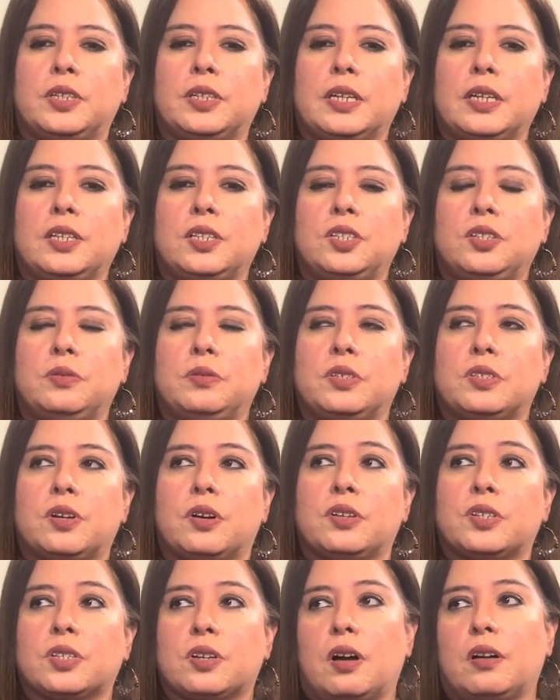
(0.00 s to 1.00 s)
look into is
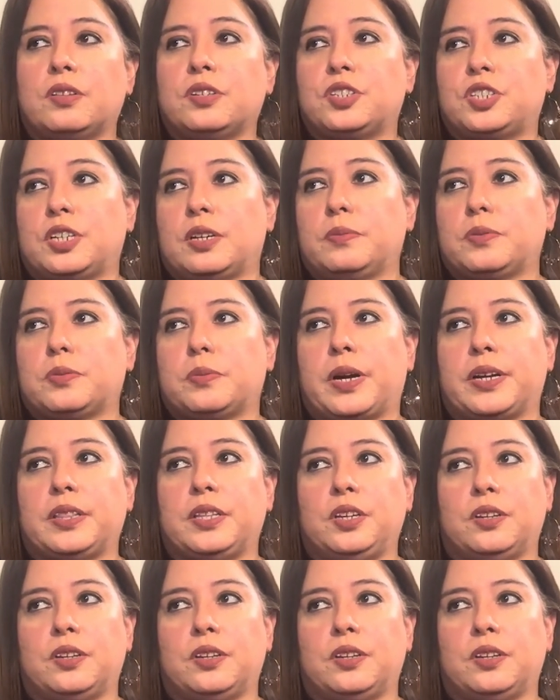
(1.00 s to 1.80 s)
our scholarships, right?